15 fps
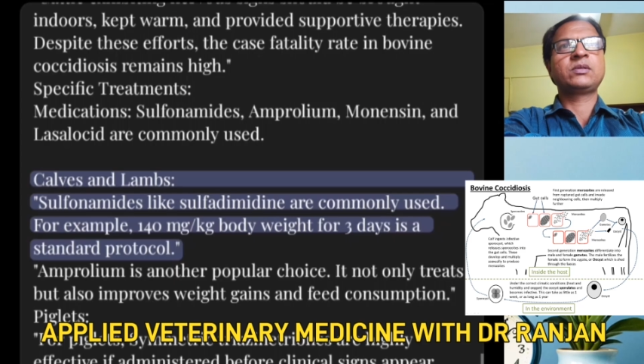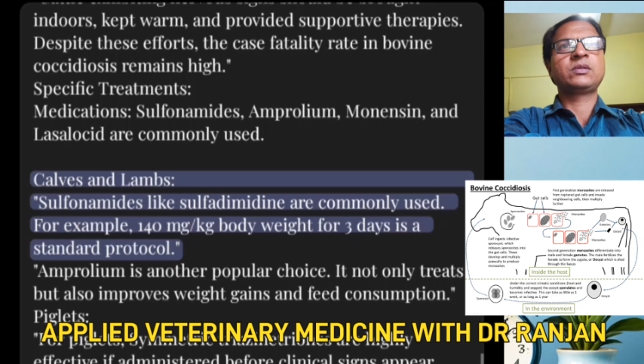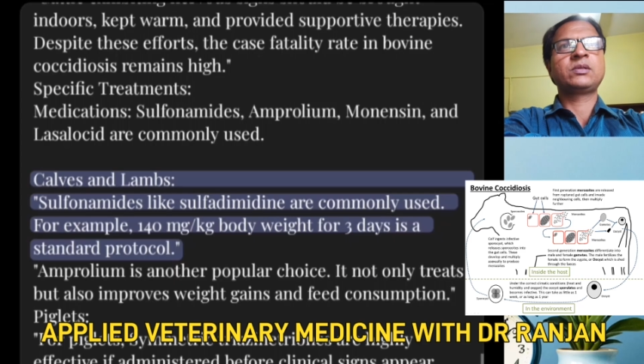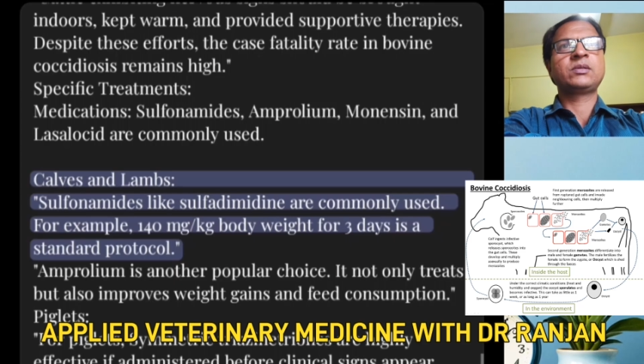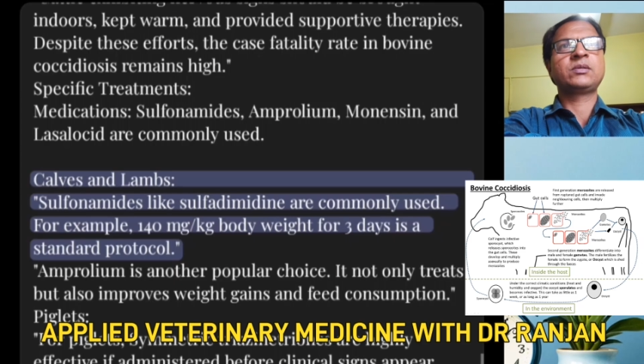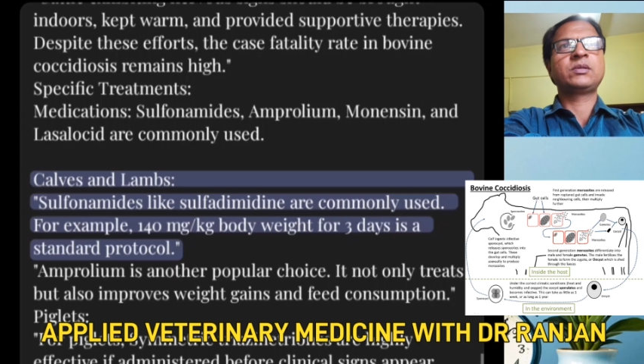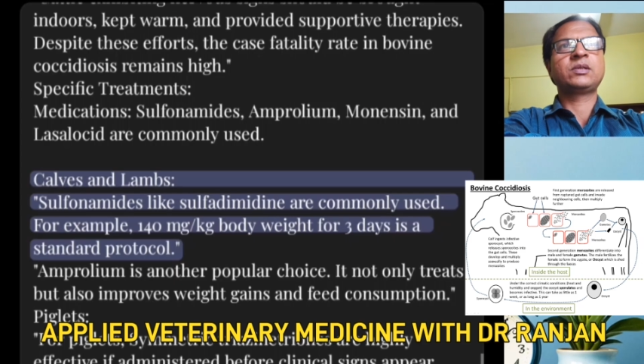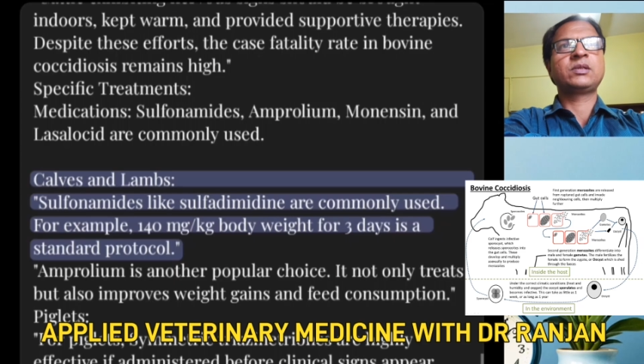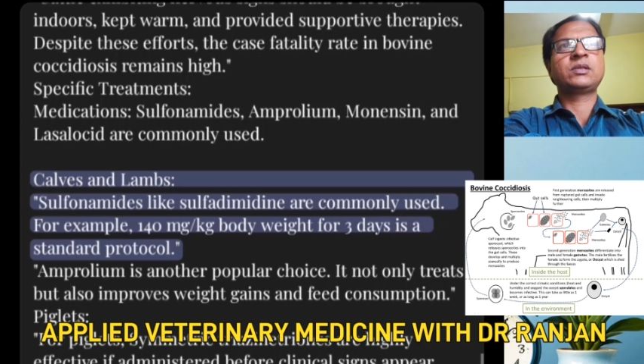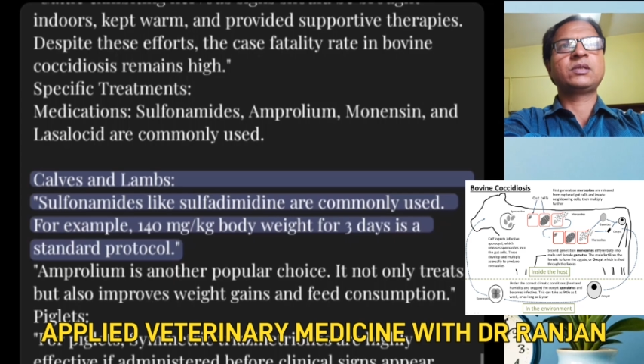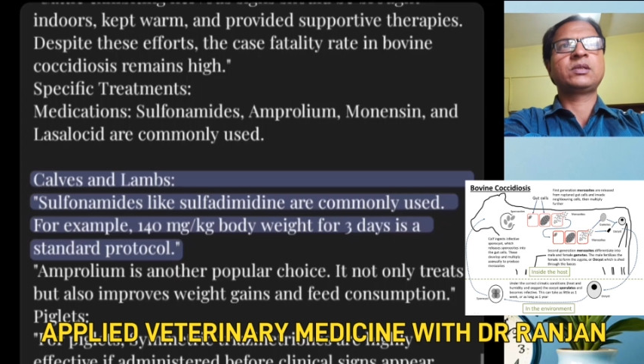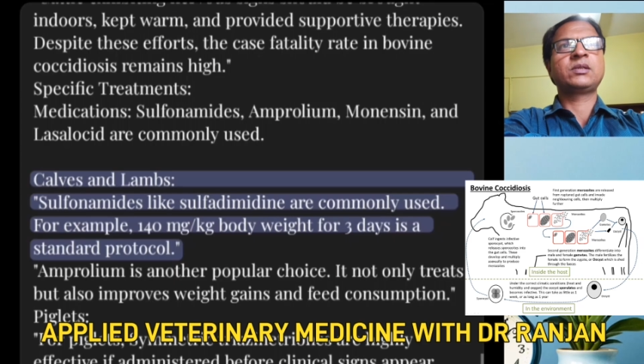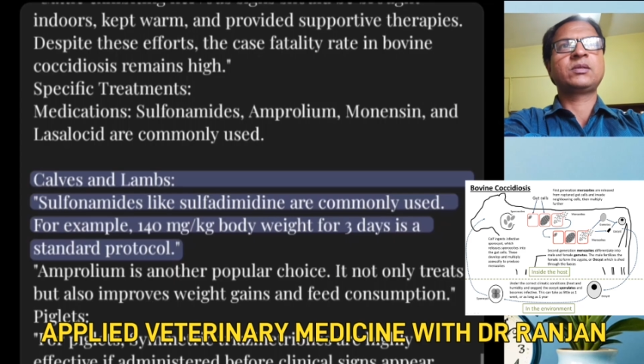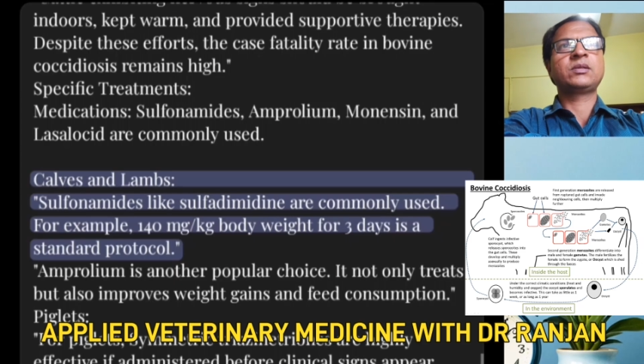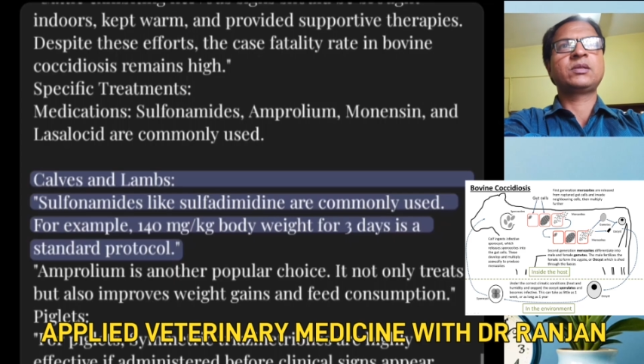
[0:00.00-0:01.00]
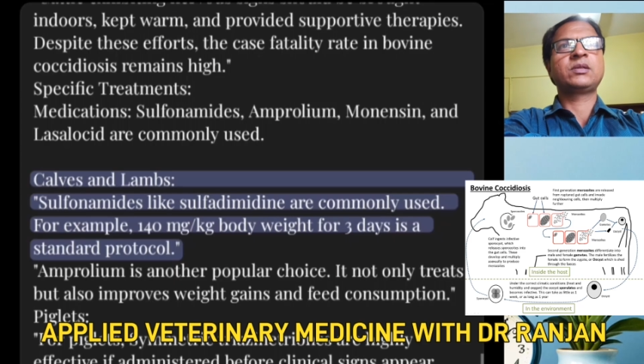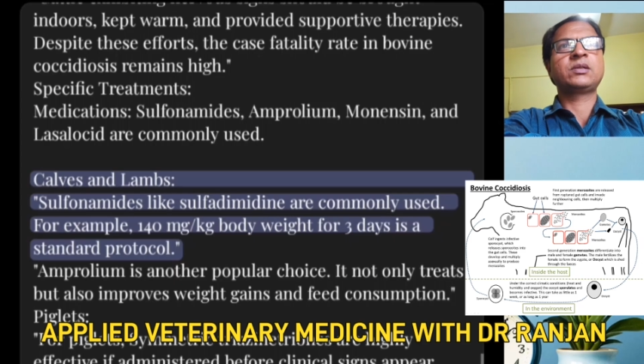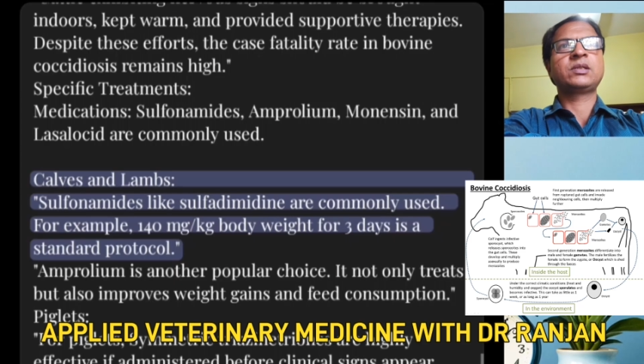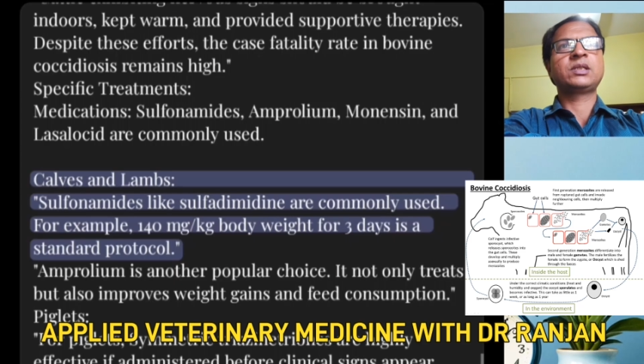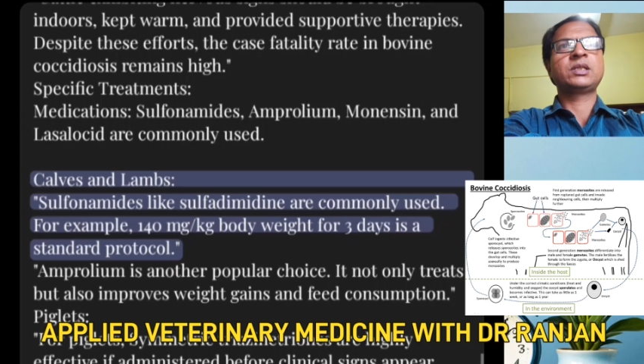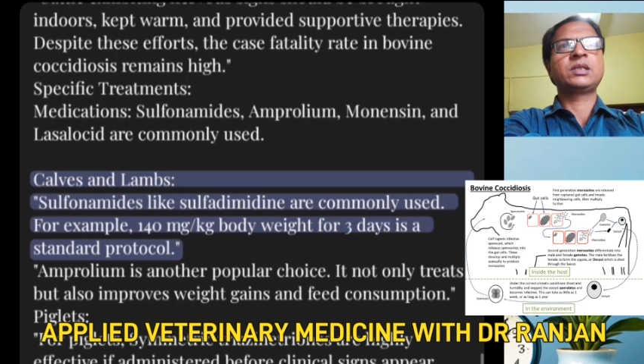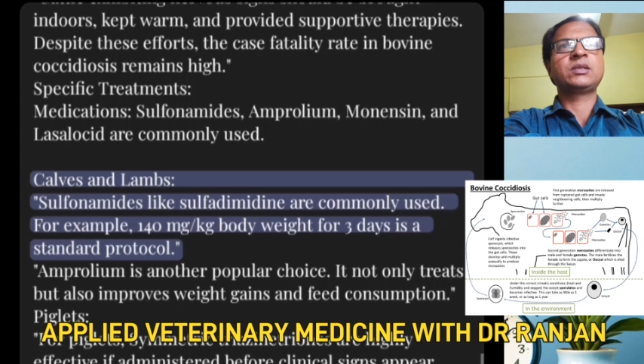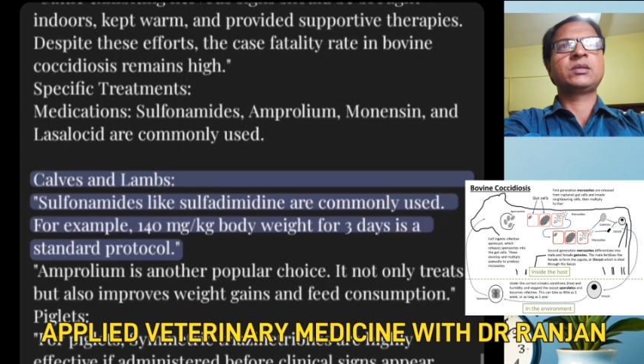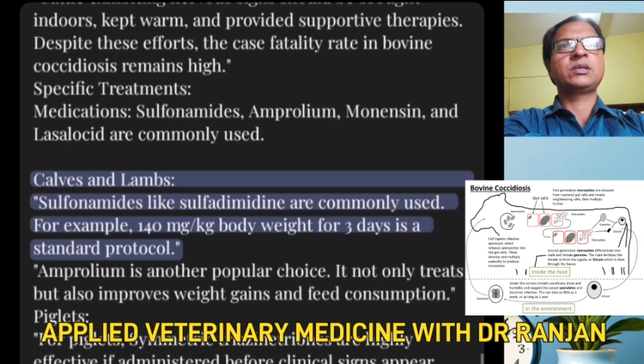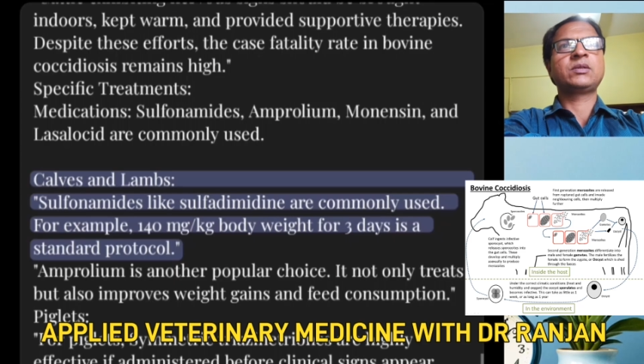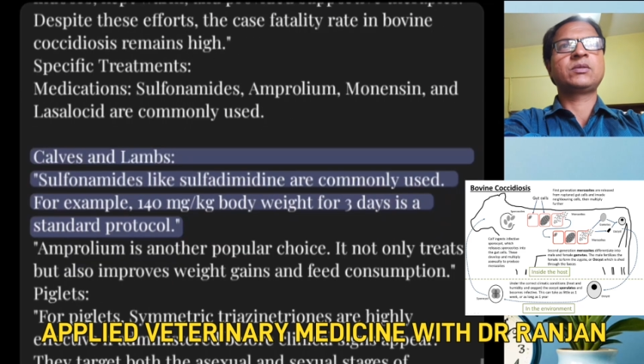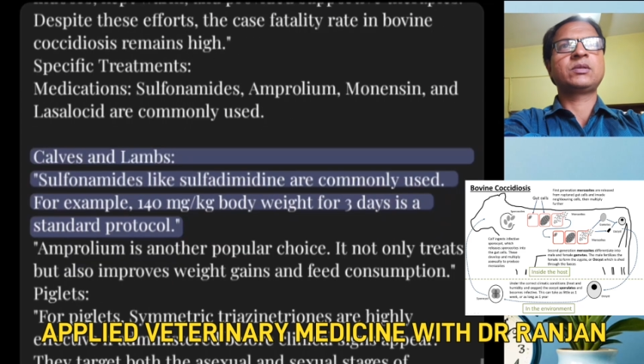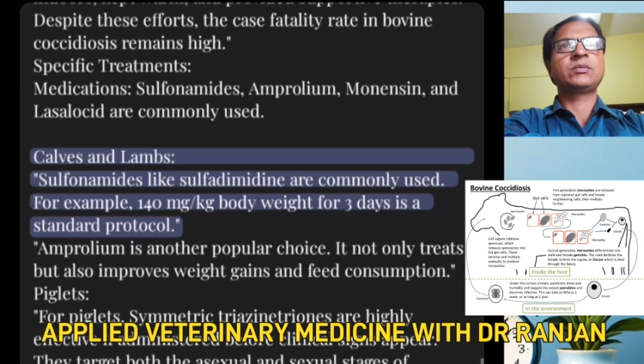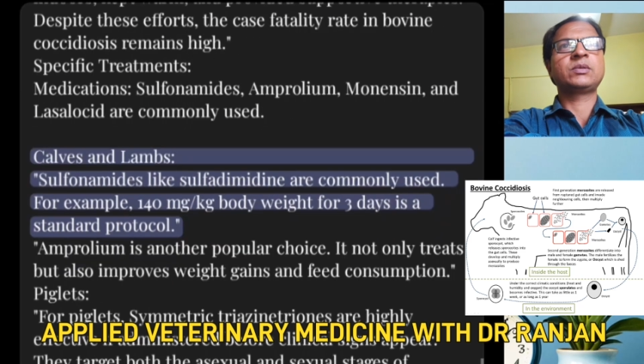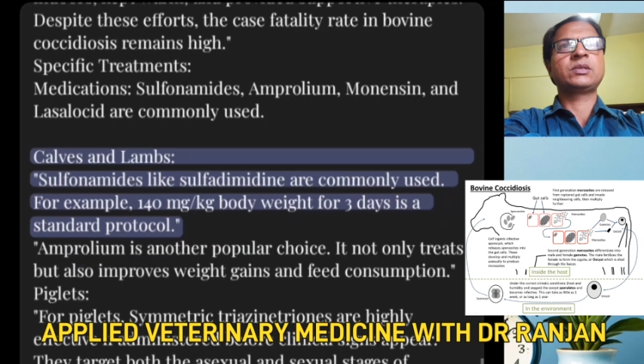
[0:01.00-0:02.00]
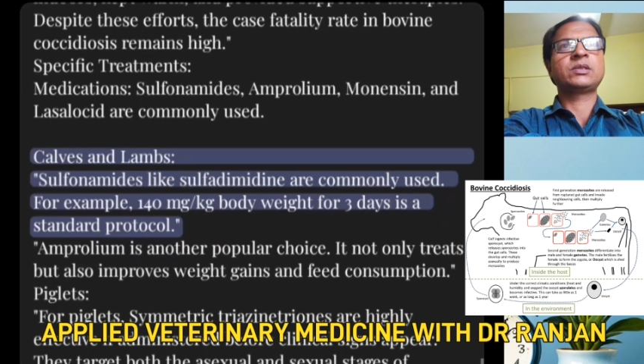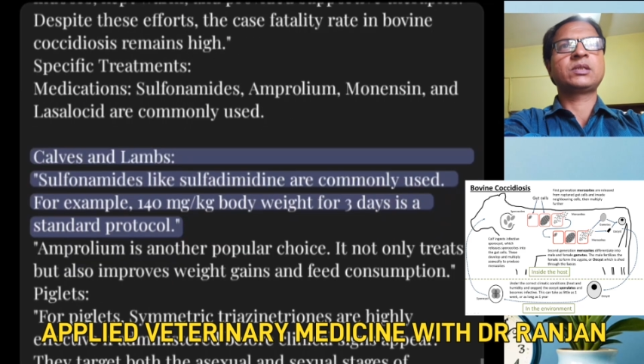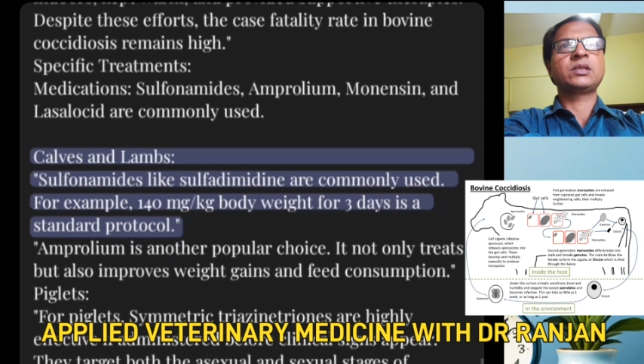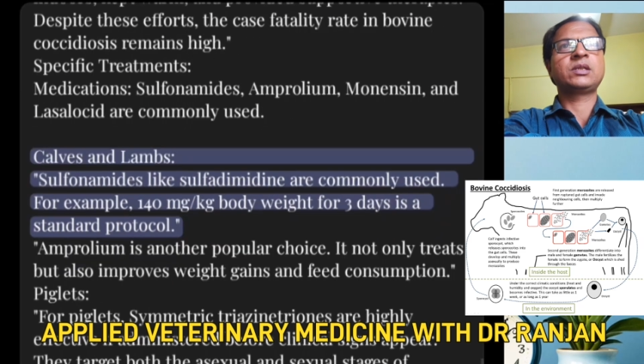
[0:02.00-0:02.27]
140 mg per